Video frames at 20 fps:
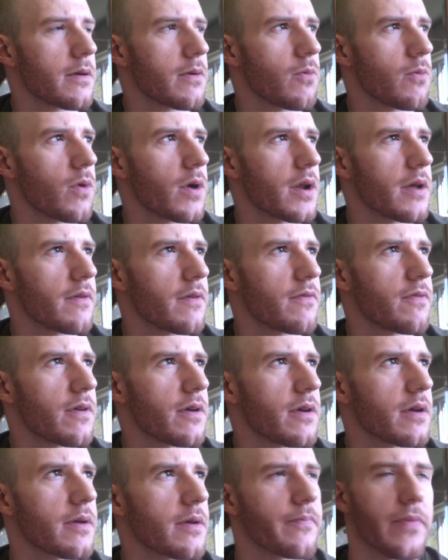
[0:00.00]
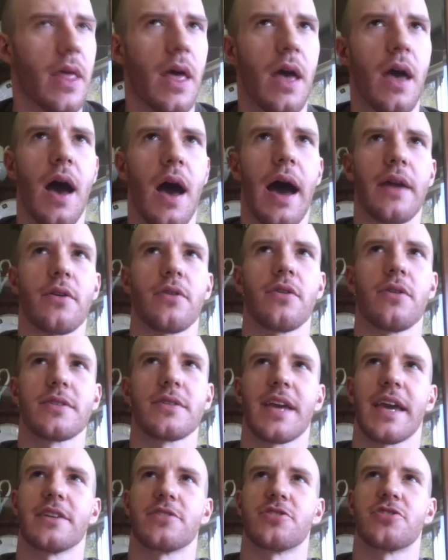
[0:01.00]
one of, I don't know.
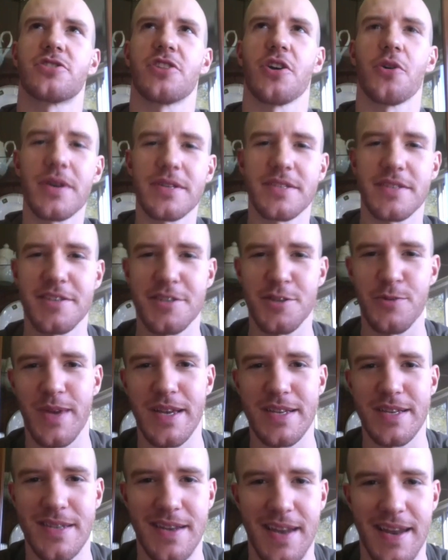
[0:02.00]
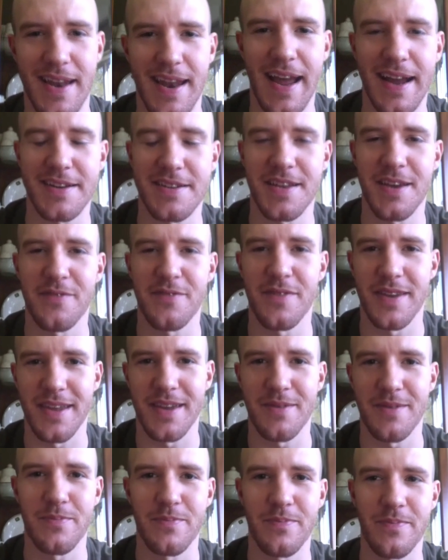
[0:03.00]
Okay, stoicism isn't an
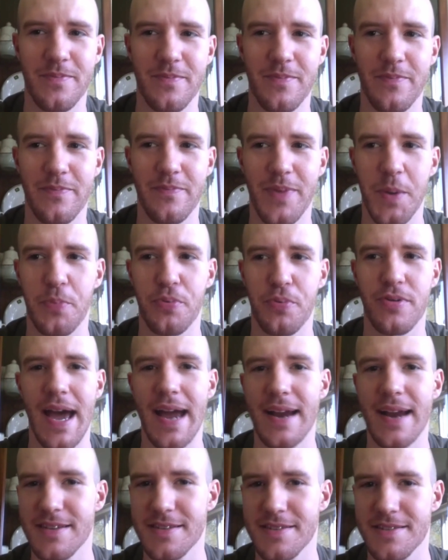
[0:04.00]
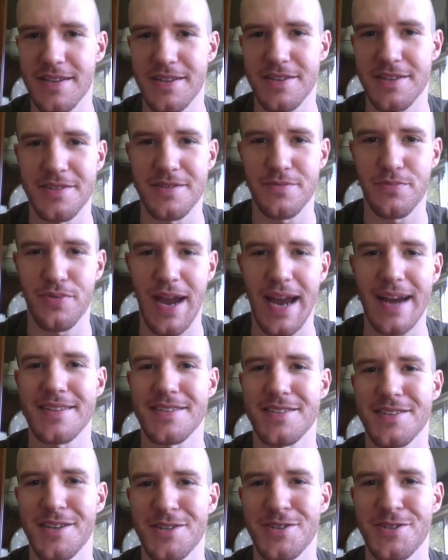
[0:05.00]
activity, but practicing
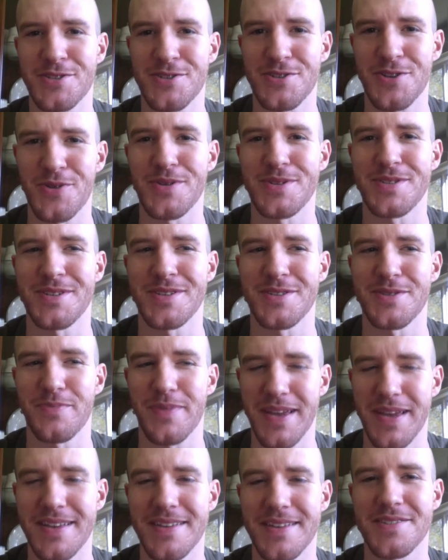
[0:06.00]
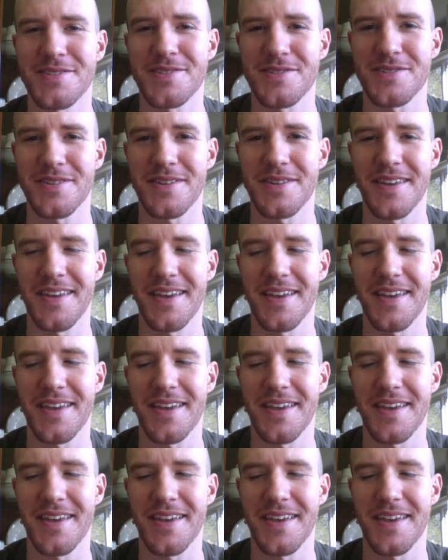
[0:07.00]
stoicism is.